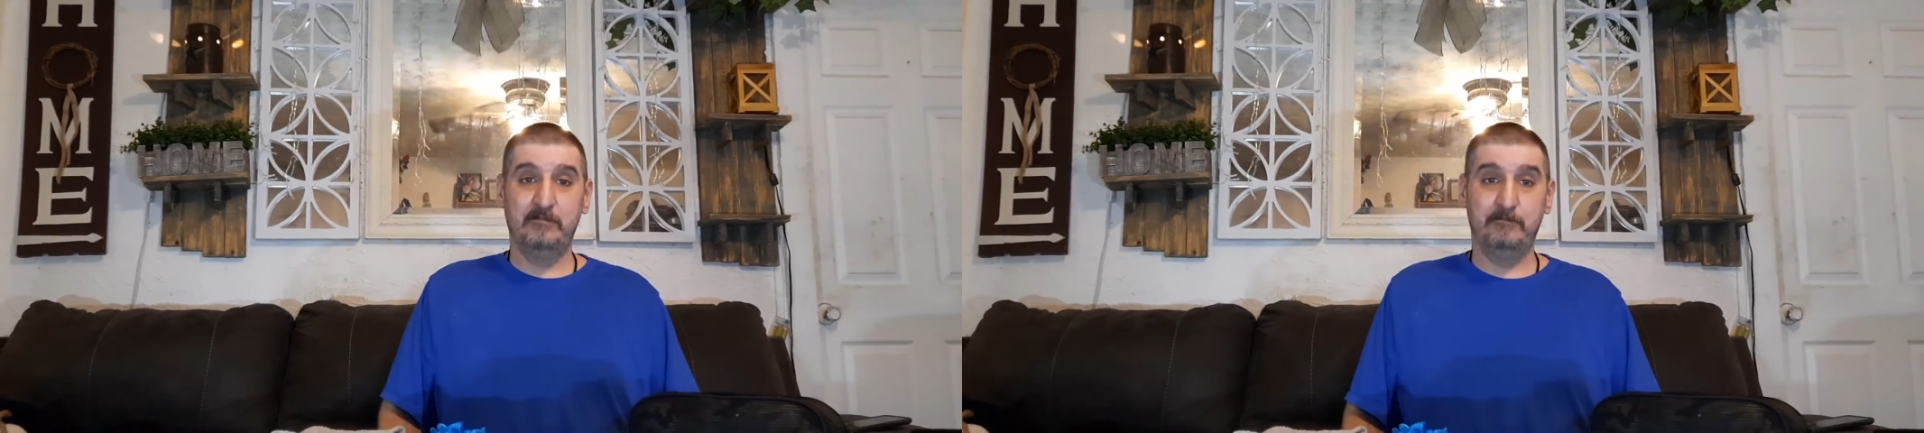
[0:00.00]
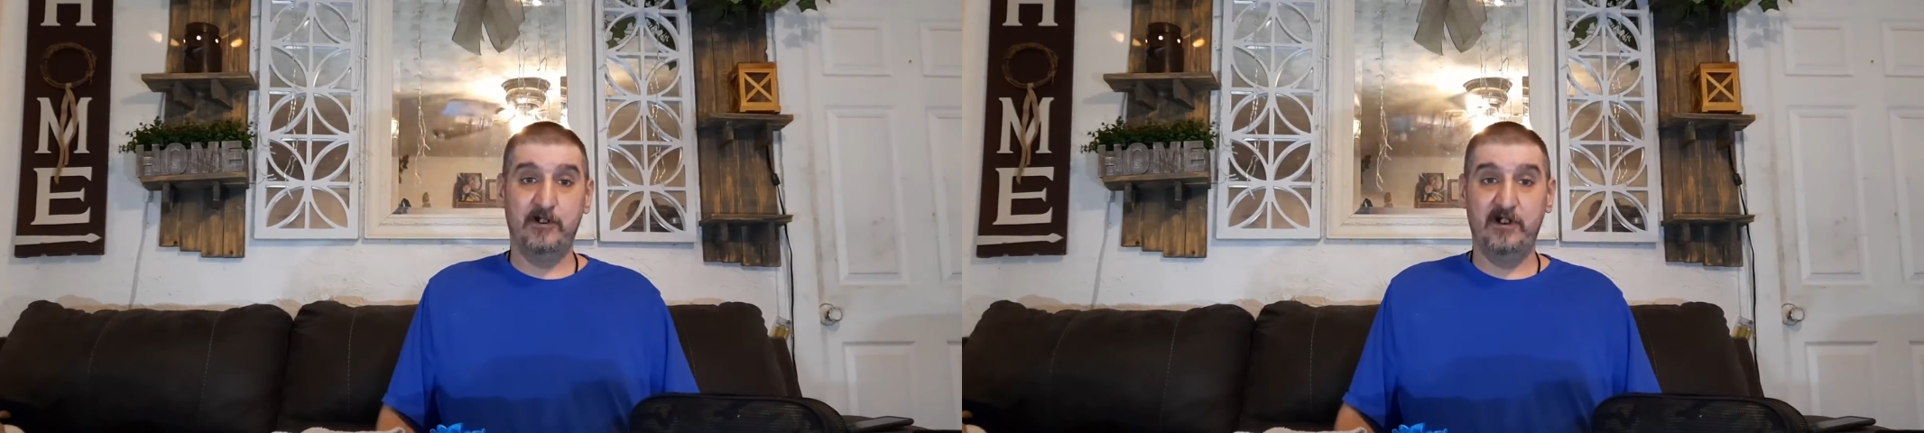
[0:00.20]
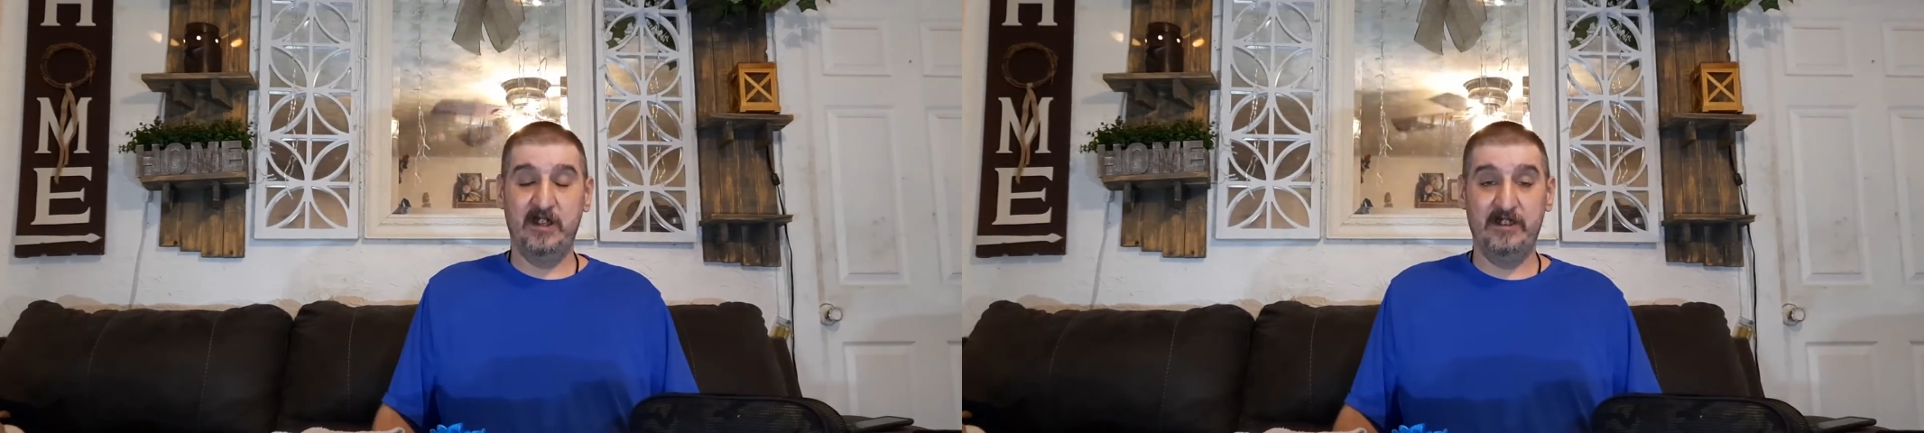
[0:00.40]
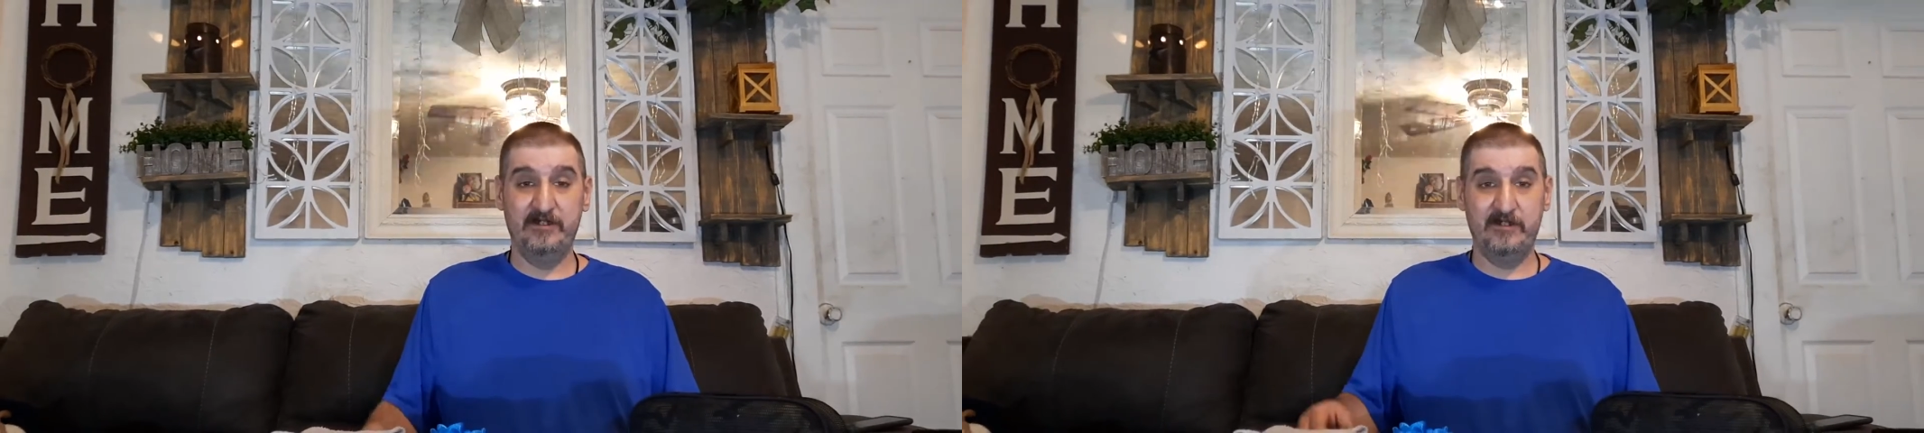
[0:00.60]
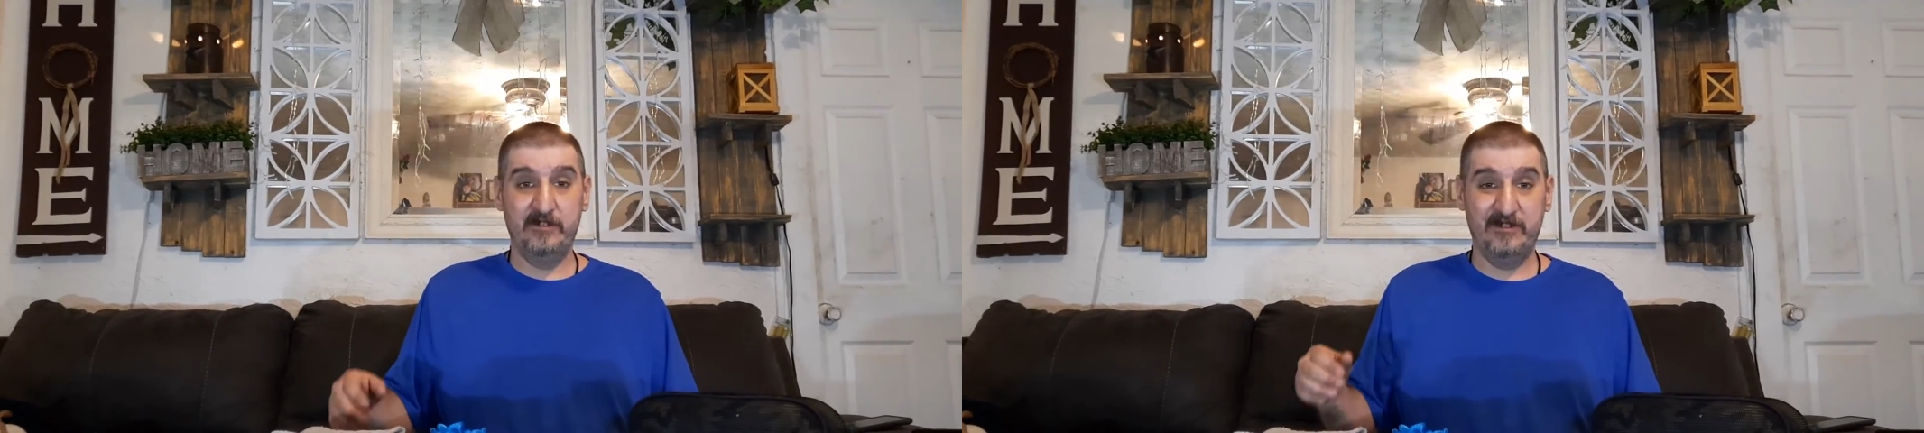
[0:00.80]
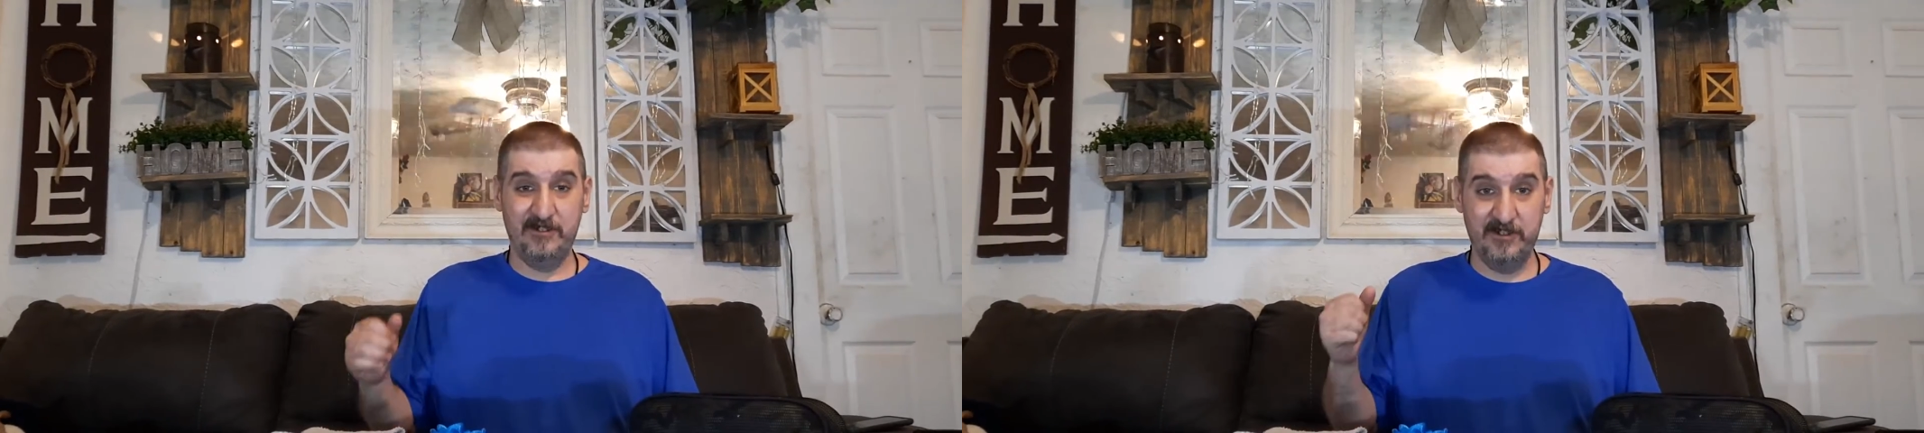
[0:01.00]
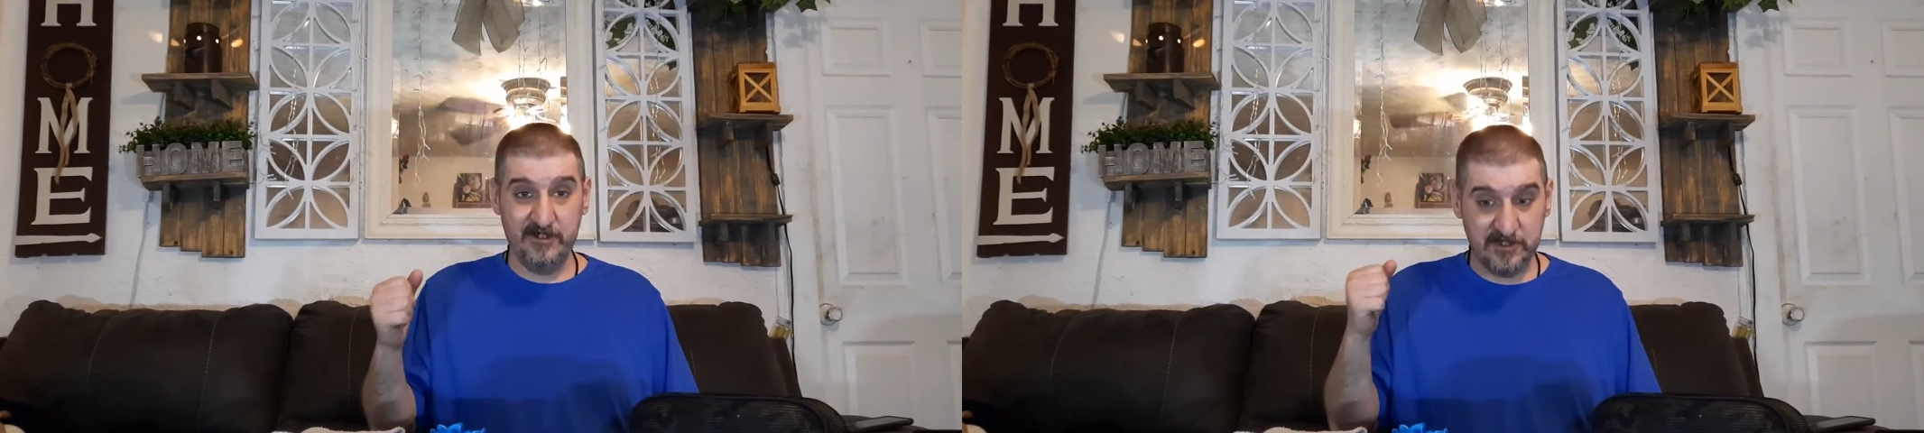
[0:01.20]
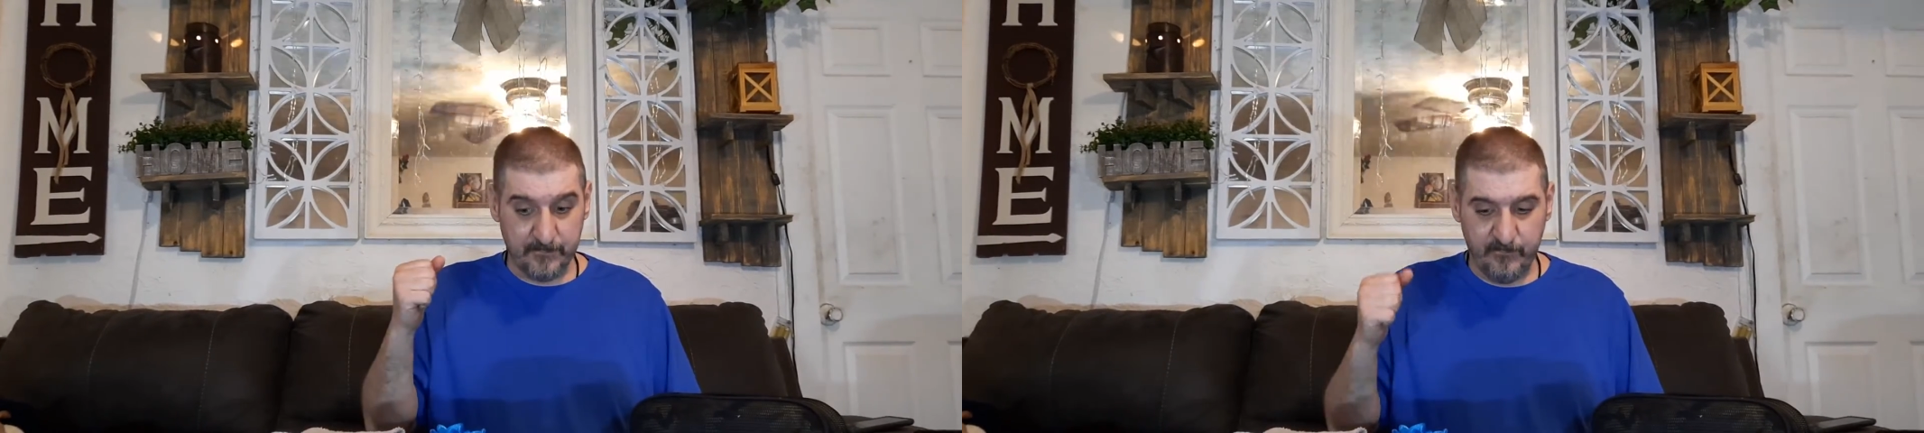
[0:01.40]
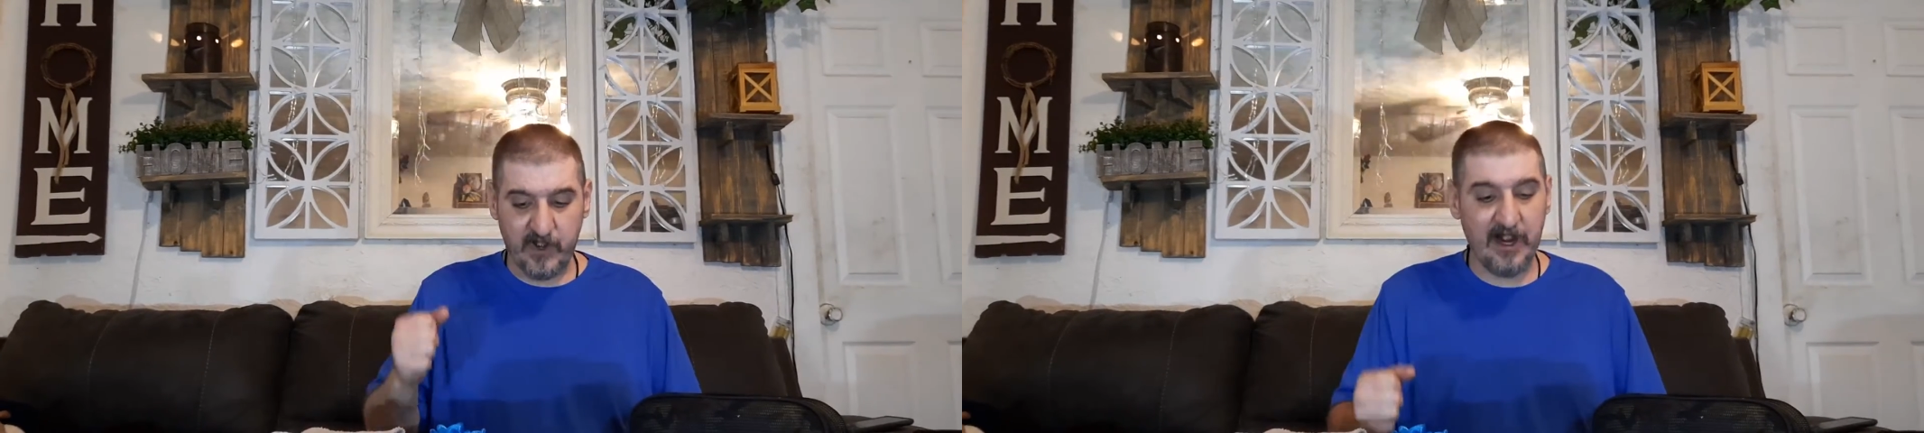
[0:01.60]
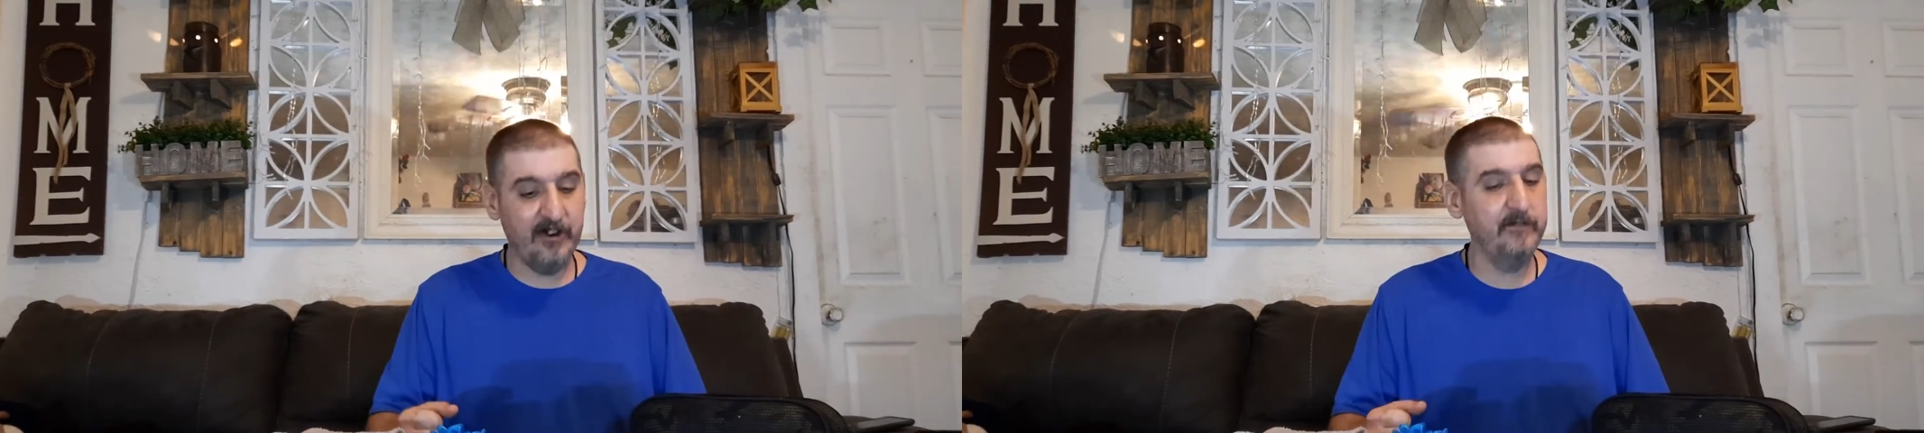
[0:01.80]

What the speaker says: But it's very,